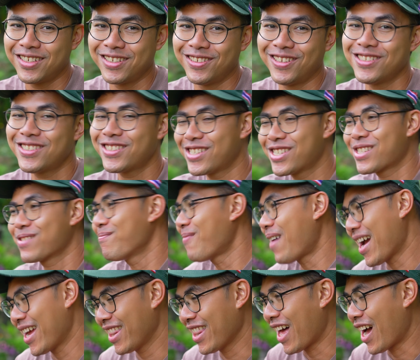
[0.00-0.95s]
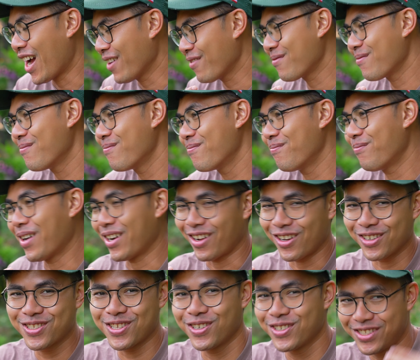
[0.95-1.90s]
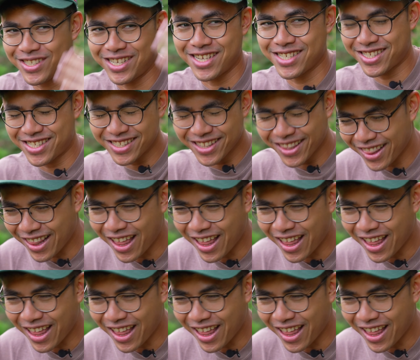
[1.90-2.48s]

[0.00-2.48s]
not just my life but also Jason's